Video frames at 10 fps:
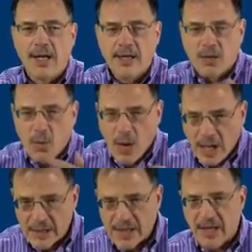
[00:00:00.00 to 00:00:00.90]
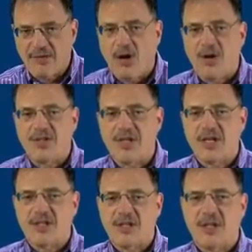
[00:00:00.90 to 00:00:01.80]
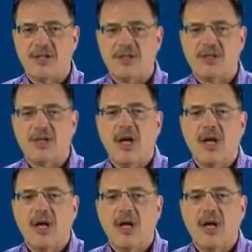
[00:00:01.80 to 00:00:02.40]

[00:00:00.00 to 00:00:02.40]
equality of all citizens,